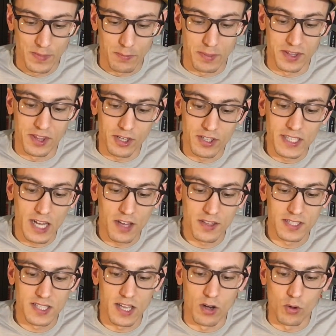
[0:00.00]
But their
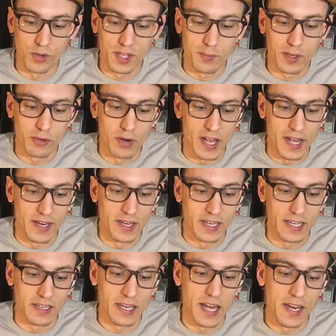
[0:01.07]
deaths can only be read
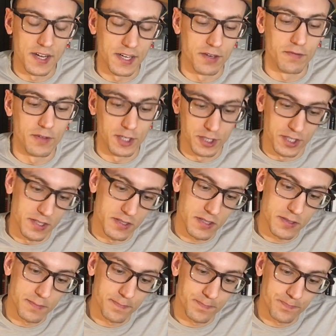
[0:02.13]
in edited
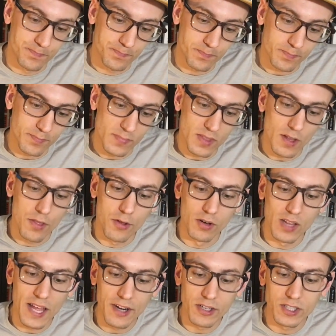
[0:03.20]
versions. Their
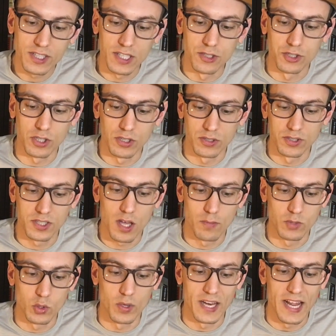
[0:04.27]
letters and journals
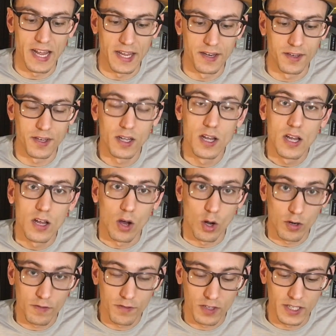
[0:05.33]
come to an end,
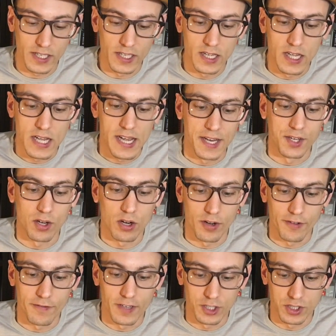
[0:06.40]
artfully and
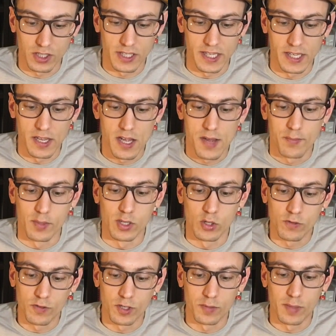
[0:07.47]
artificially
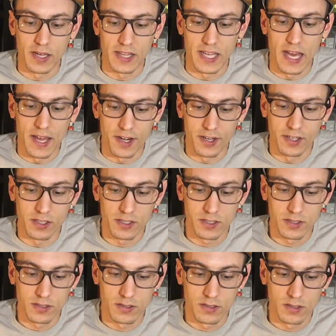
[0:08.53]
maneuvered by the
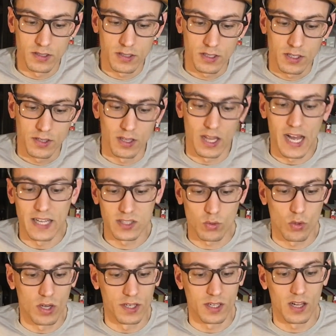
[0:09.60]
editors. The last
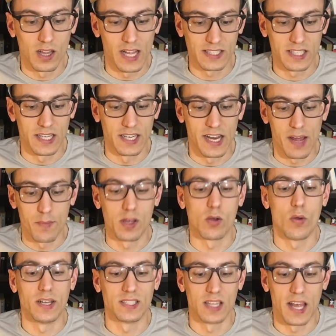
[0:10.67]
one, collected in
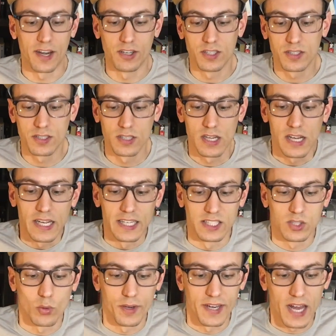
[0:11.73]
Hemingway's letters,
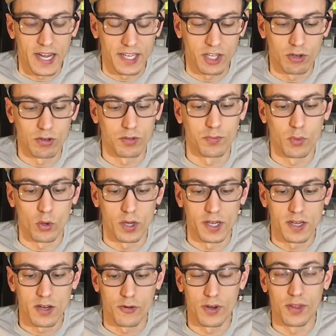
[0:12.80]
is to a nine-year-old boy,
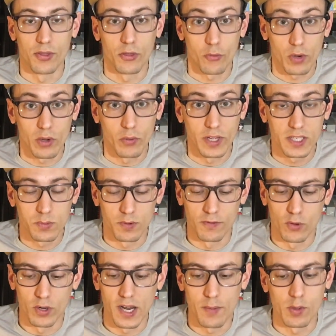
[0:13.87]
written three weeks
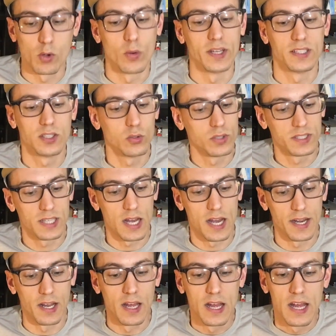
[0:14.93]
before Hemingway's
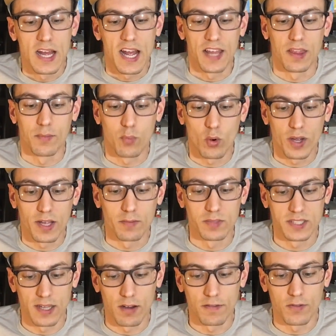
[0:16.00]
suicide, and the boy
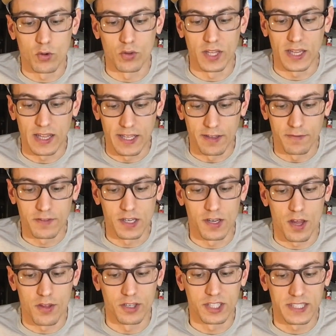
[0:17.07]
himself only lived
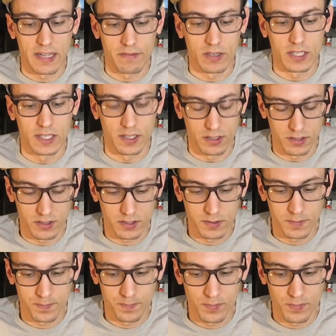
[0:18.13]
another seven years.